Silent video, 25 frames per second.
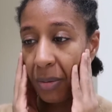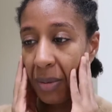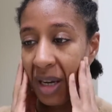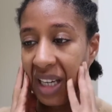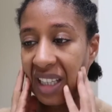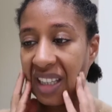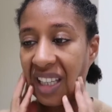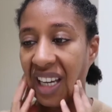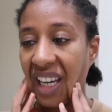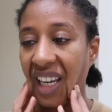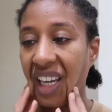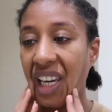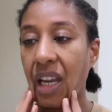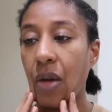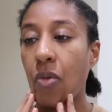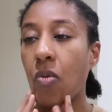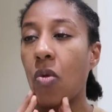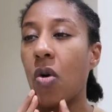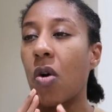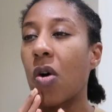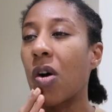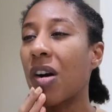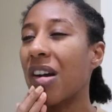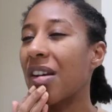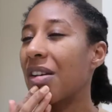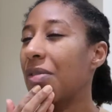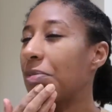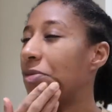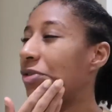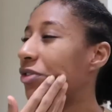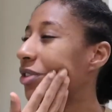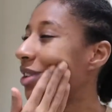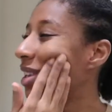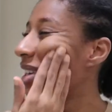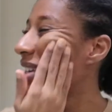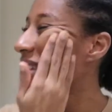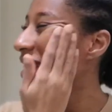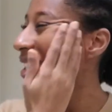my daily walk and
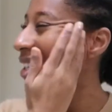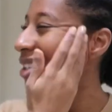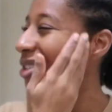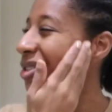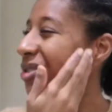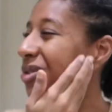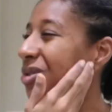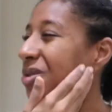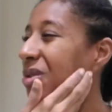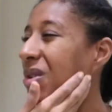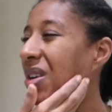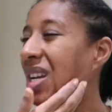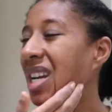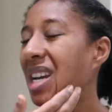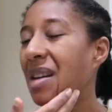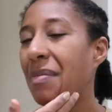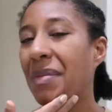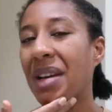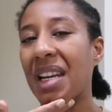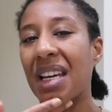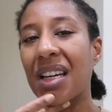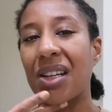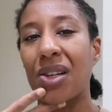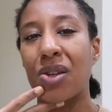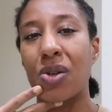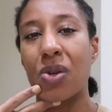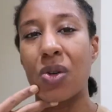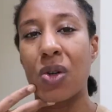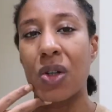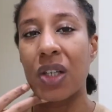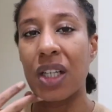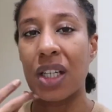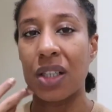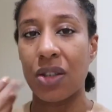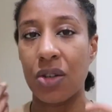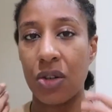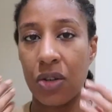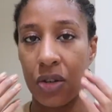feeling extremely annoyed
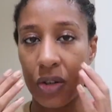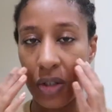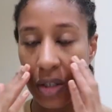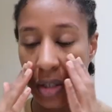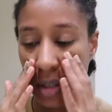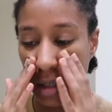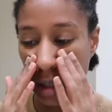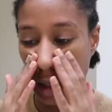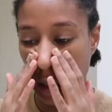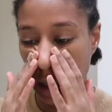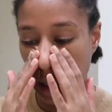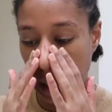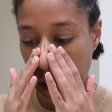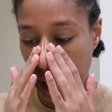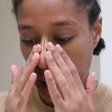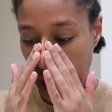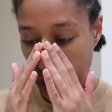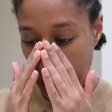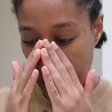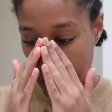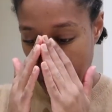at her style,